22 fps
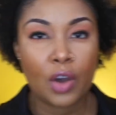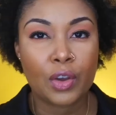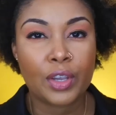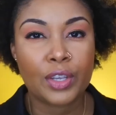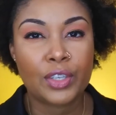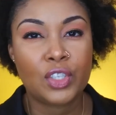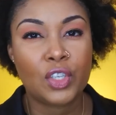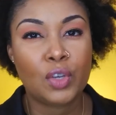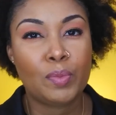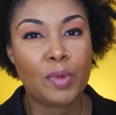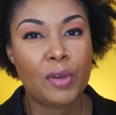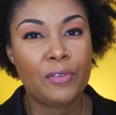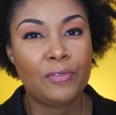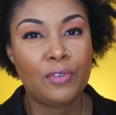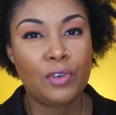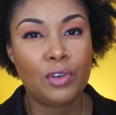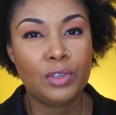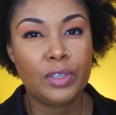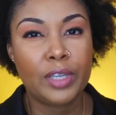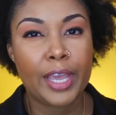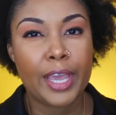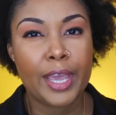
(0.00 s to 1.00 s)
Okay, so my
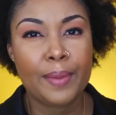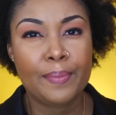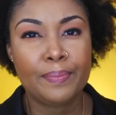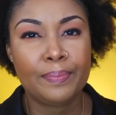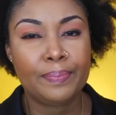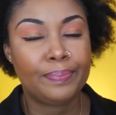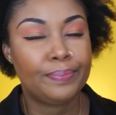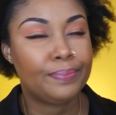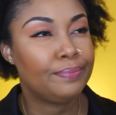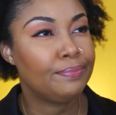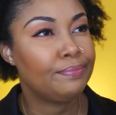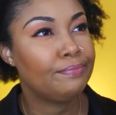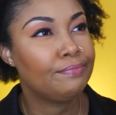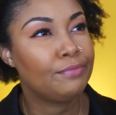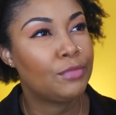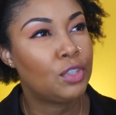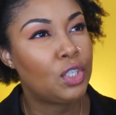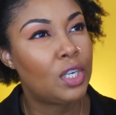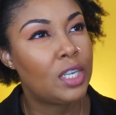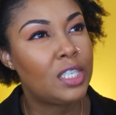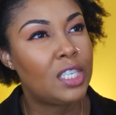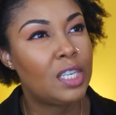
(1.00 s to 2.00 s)
full name,
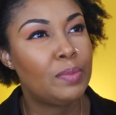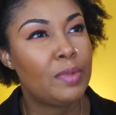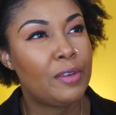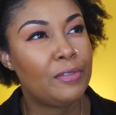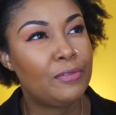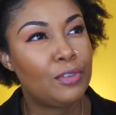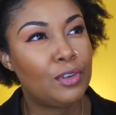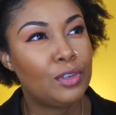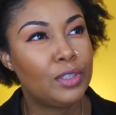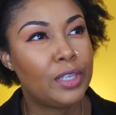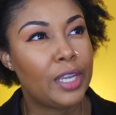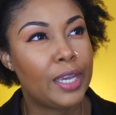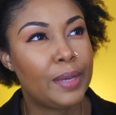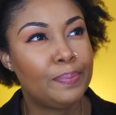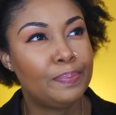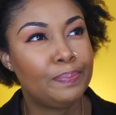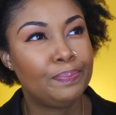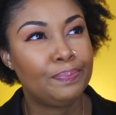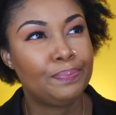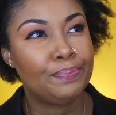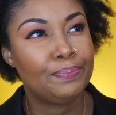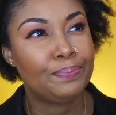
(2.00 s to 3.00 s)
should I say my full
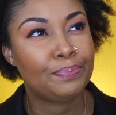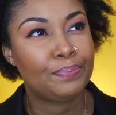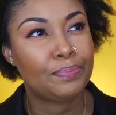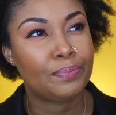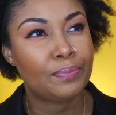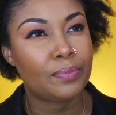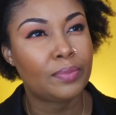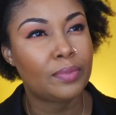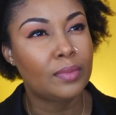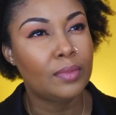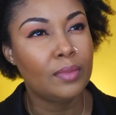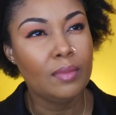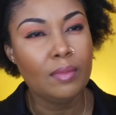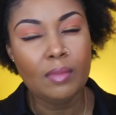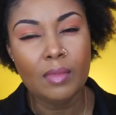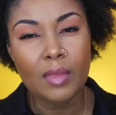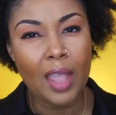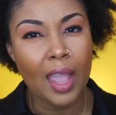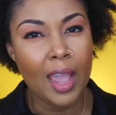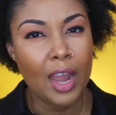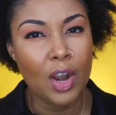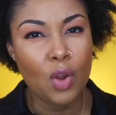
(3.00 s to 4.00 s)
name?
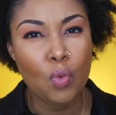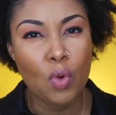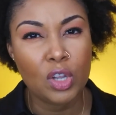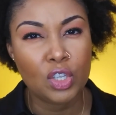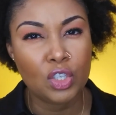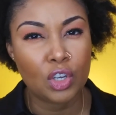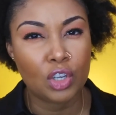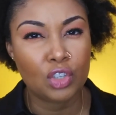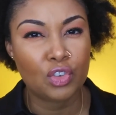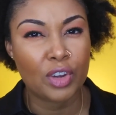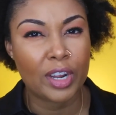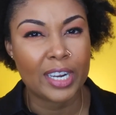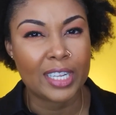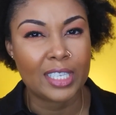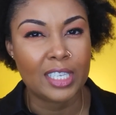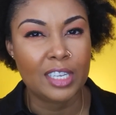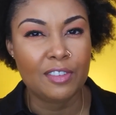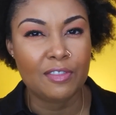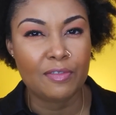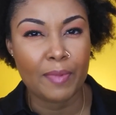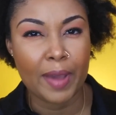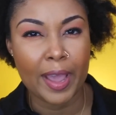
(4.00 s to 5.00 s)
I don't want y'all trying to
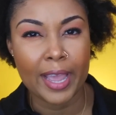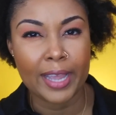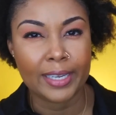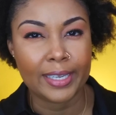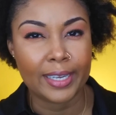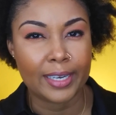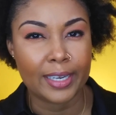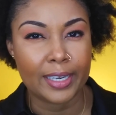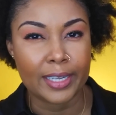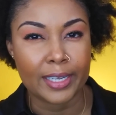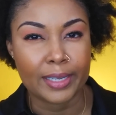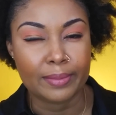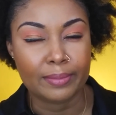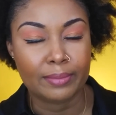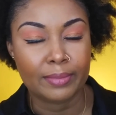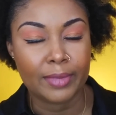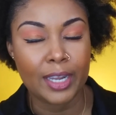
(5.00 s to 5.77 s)
tease my identity.